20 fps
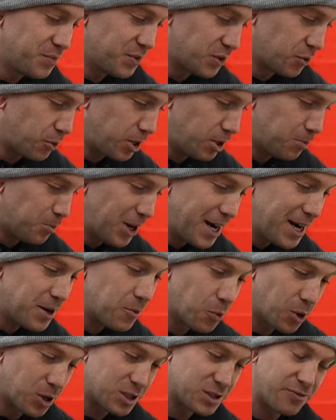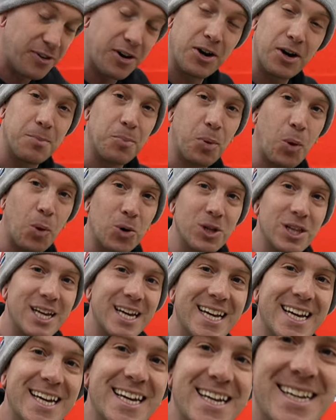The rear brake works very
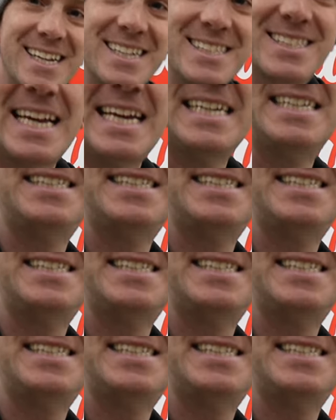poorly. It is a